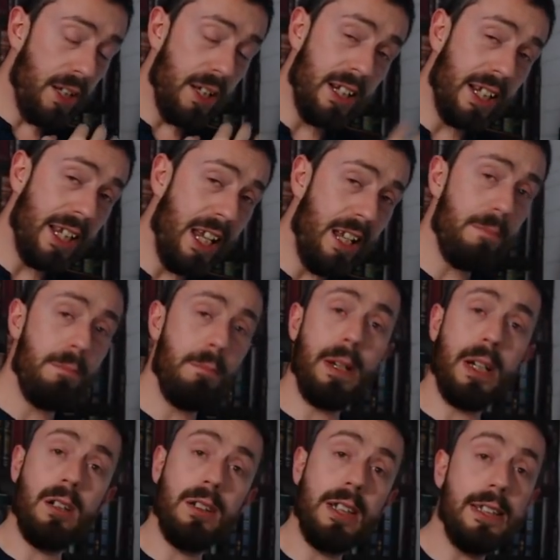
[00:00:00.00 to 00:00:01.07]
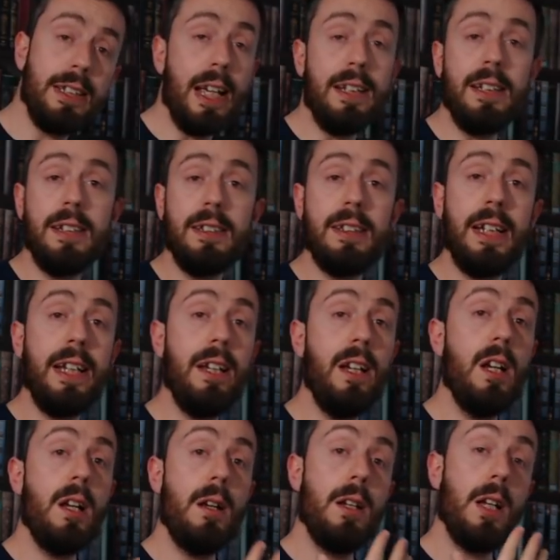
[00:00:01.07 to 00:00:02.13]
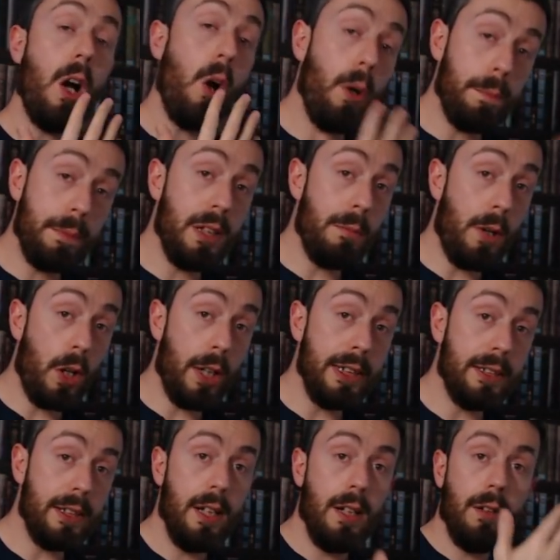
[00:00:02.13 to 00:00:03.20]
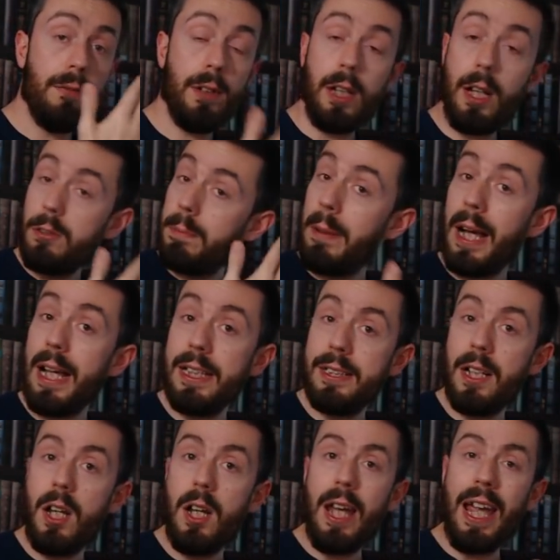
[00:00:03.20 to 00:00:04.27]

And again, because it's S S D optimized for those bays,